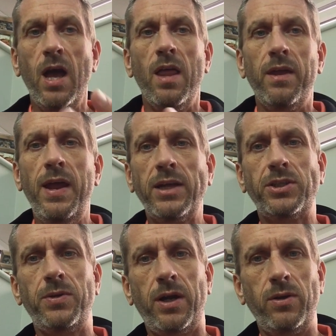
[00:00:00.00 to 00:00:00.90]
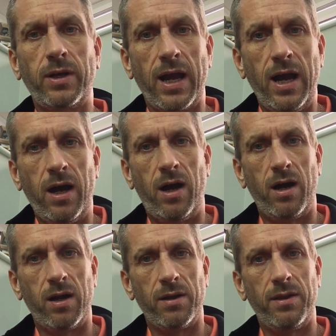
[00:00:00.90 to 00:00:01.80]
The next two that I look at
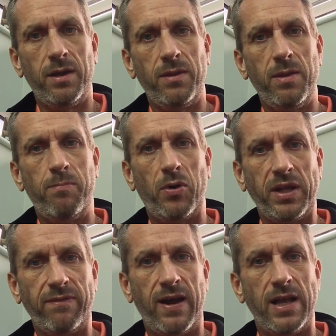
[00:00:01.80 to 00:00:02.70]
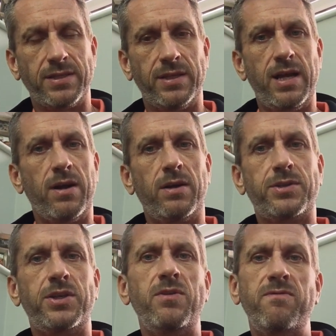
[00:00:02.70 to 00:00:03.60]
are the body fats, and there are
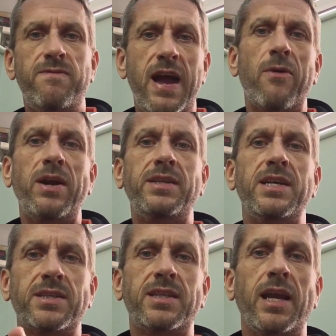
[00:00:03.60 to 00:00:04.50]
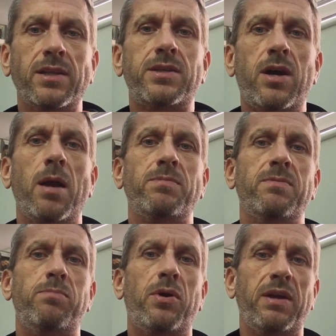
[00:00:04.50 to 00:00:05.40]
two very distinct types
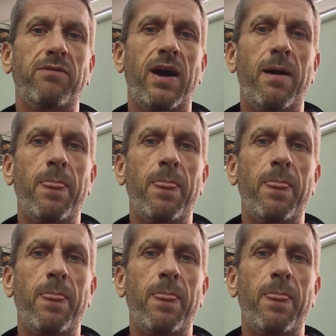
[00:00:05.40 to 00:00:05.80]
of body fat.